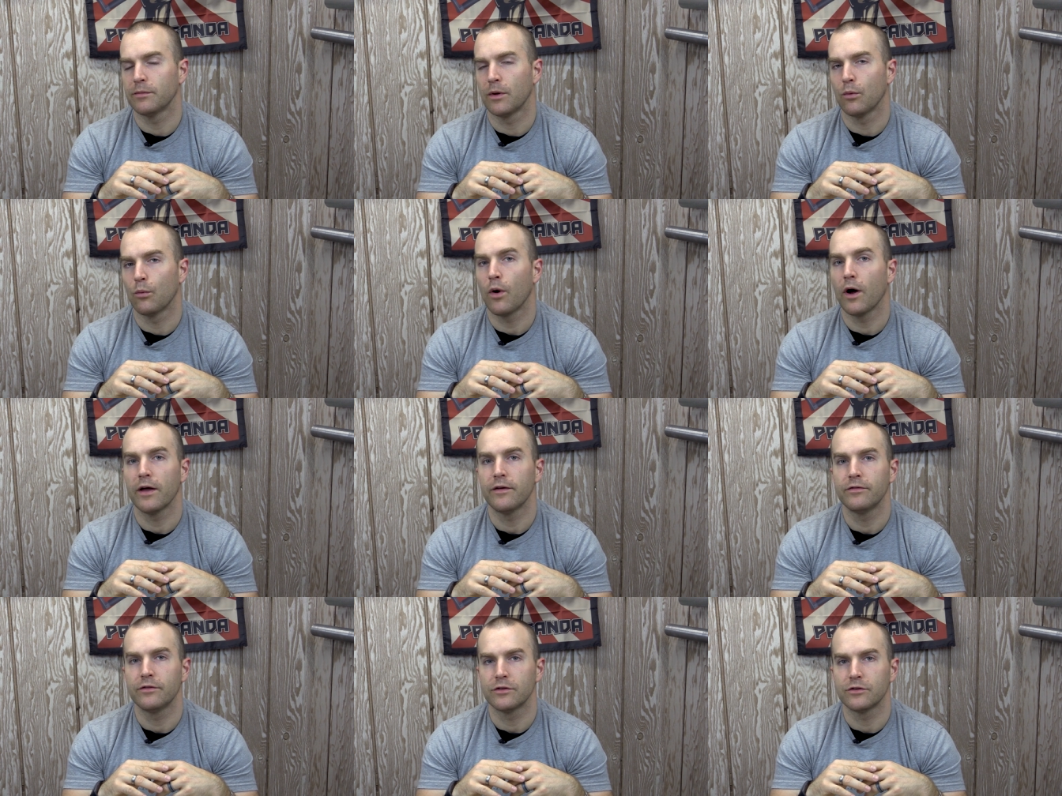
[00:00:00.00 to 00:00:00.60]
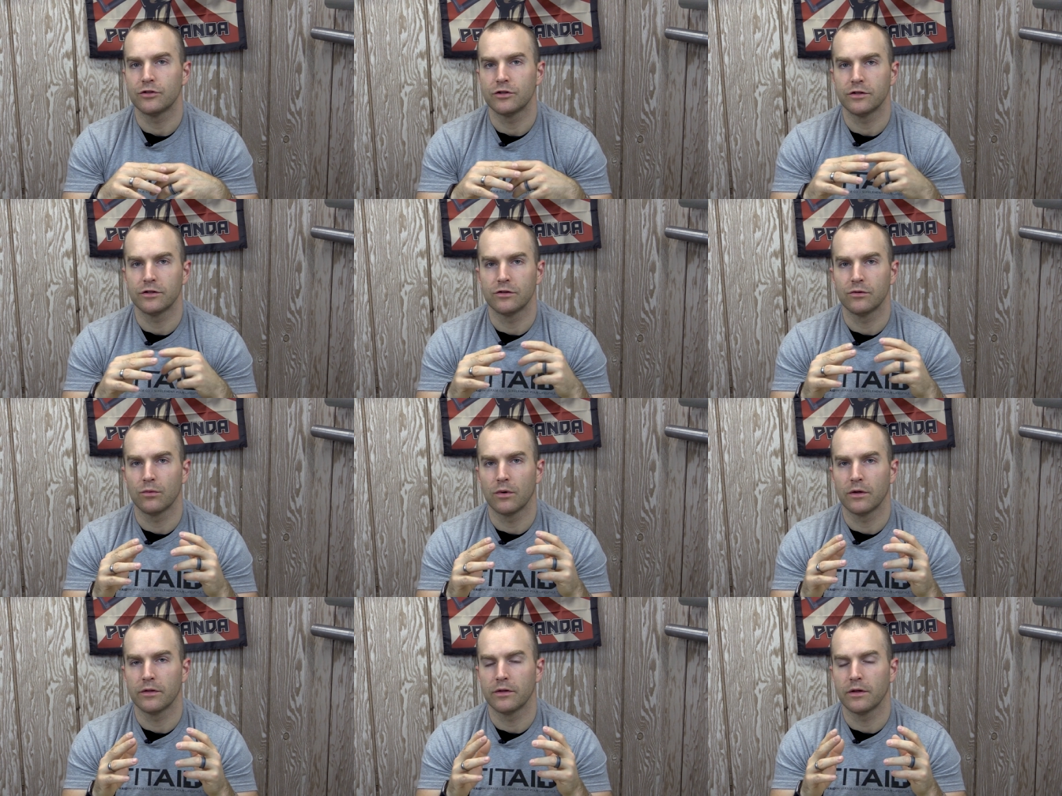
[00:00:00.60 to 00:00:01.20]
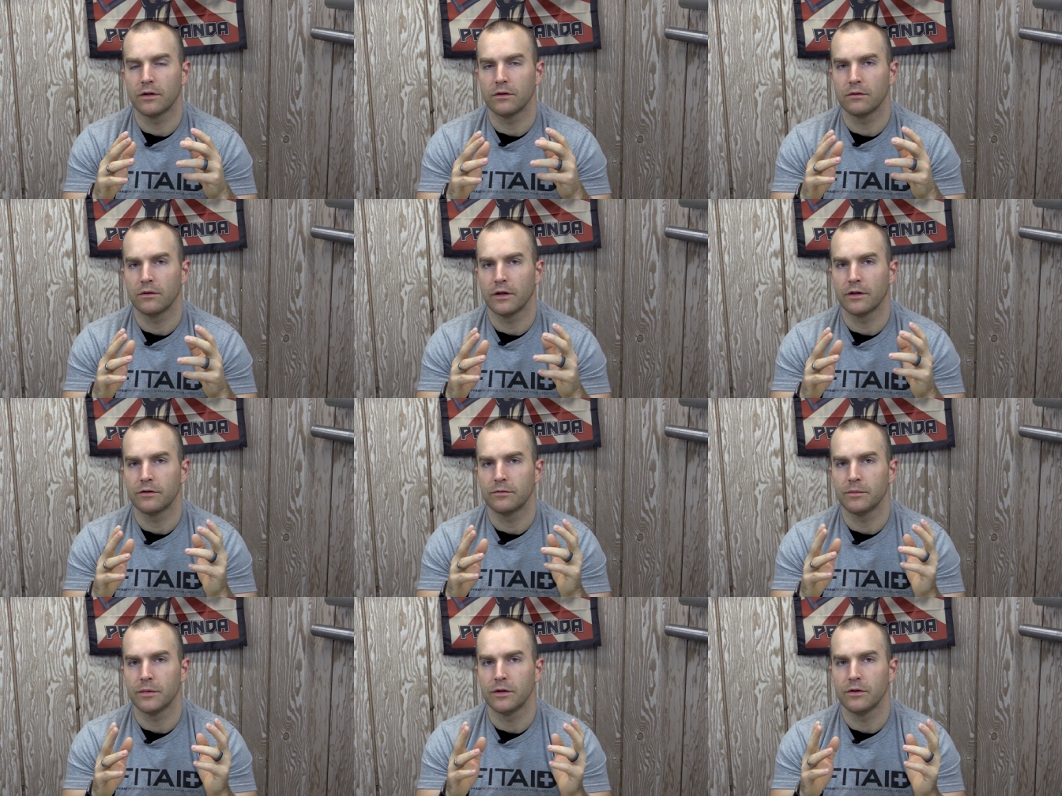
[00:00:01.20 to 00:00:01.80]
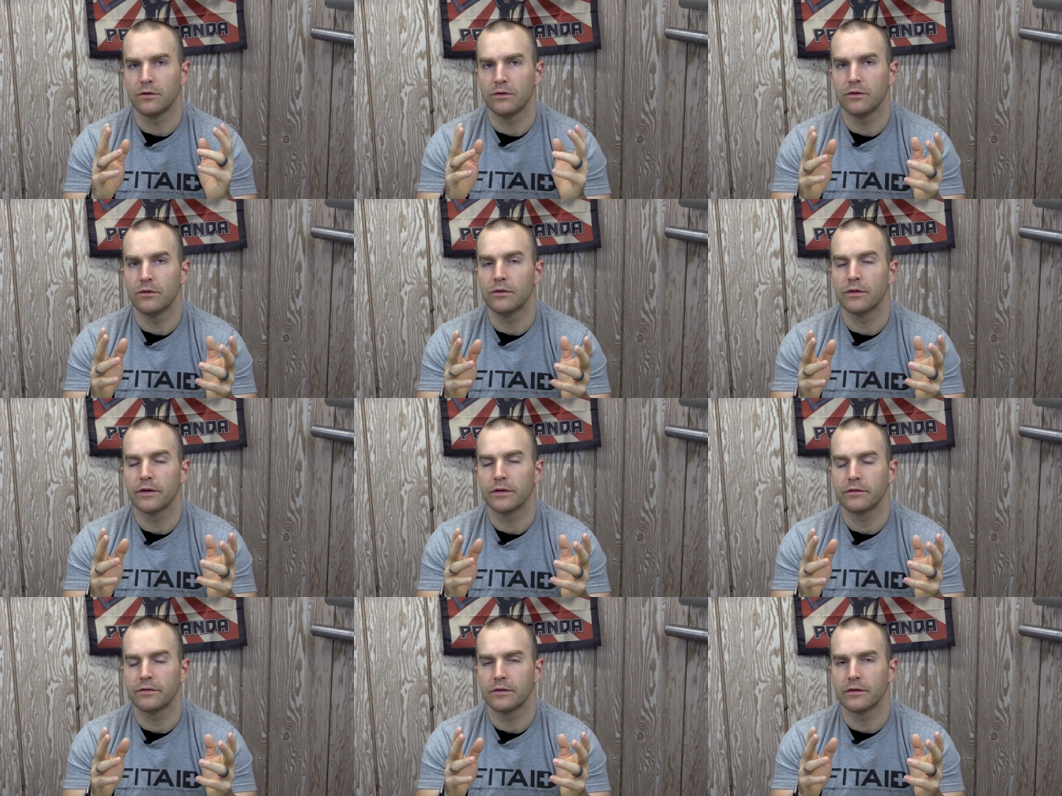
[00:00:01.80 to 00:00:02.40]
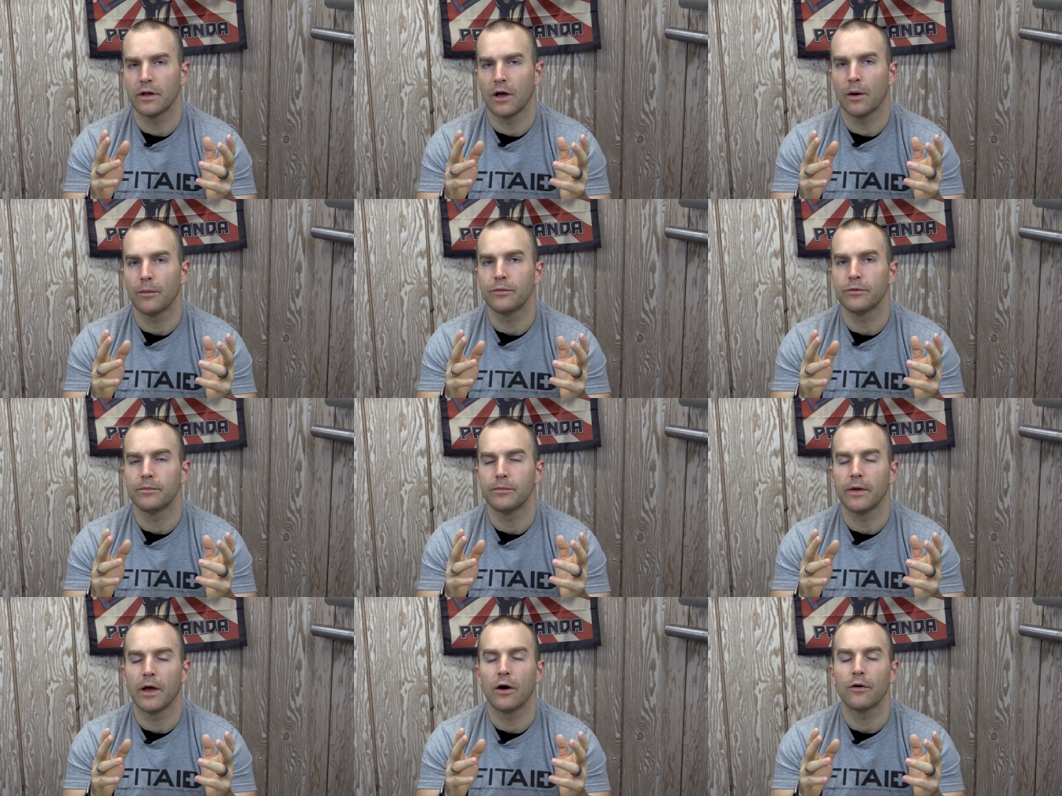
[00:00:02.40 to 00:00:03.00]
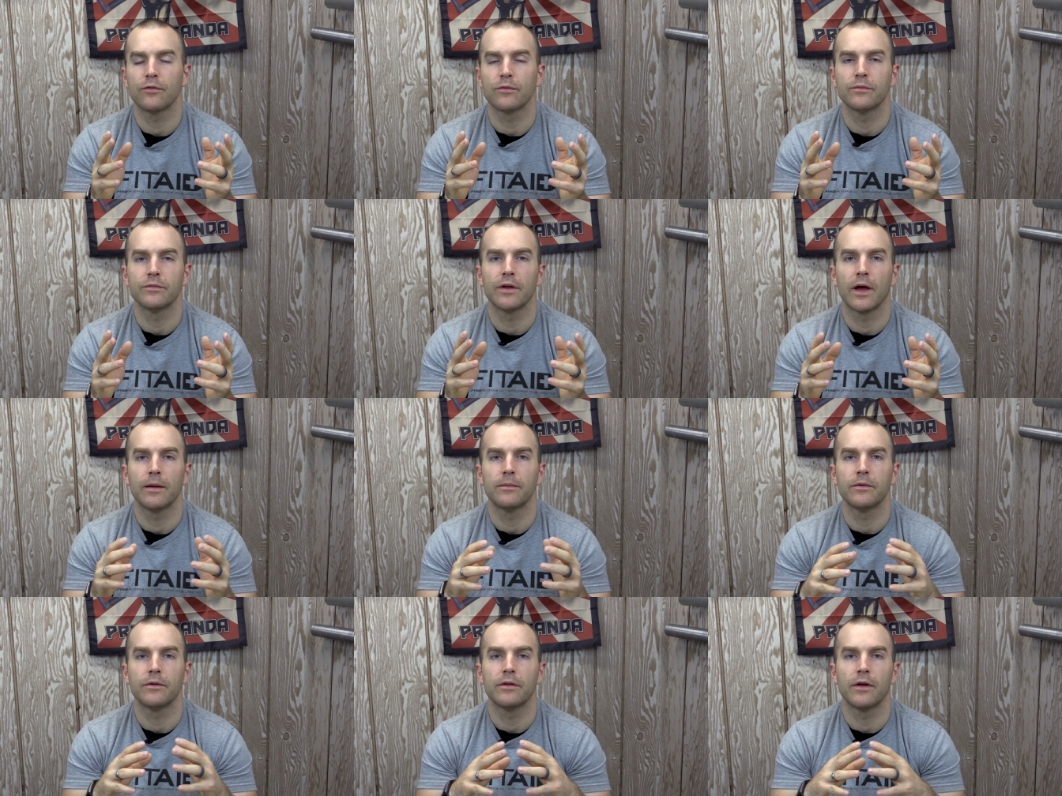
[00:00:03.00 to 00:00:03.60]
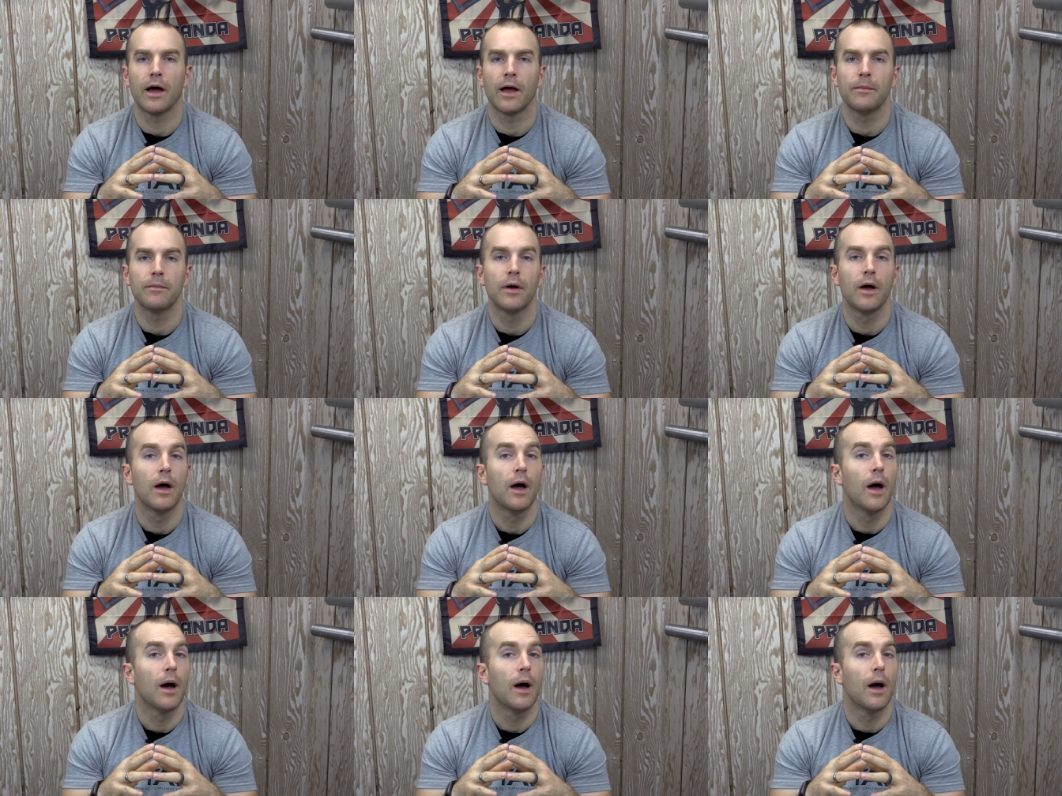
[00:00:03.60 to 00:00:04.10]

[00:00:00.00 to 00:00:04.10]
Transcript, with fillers: my wife because she's the one that lets me do this and helps me out from time to time,